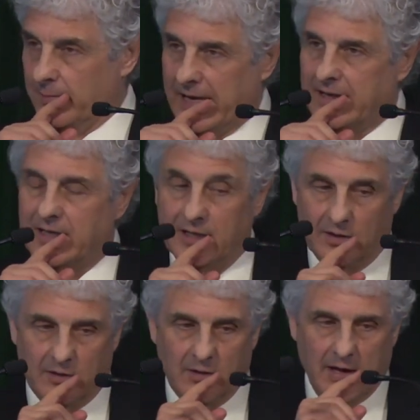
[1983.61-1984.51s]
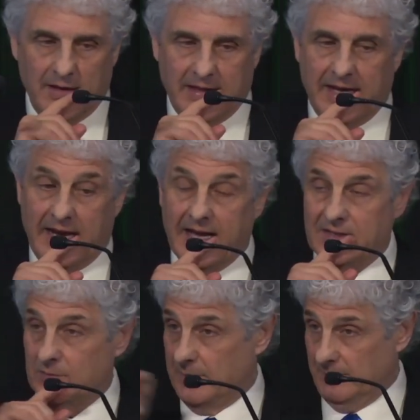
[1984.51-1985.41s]
make here that
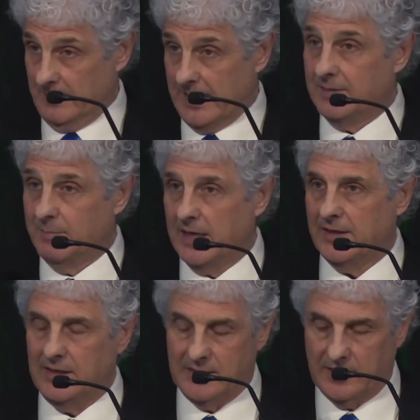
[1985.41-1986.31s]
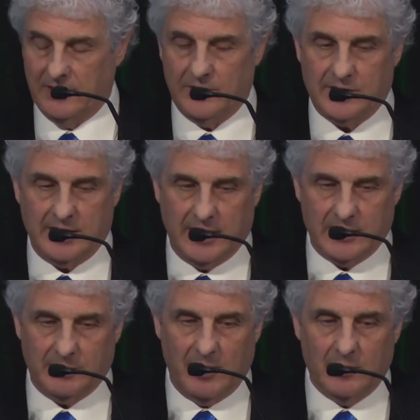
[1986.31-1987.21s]
has been made by these others that I
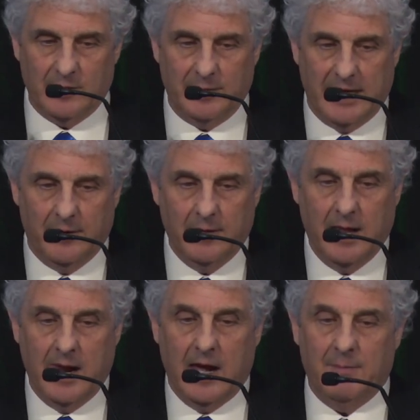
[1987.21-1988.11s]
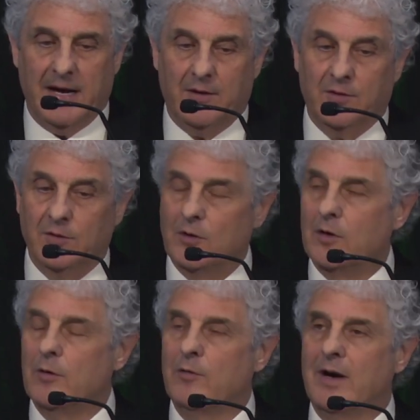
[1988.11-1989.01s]
spoke about, about the
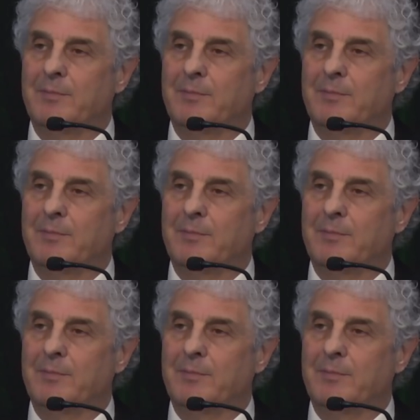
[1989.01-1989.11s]
neural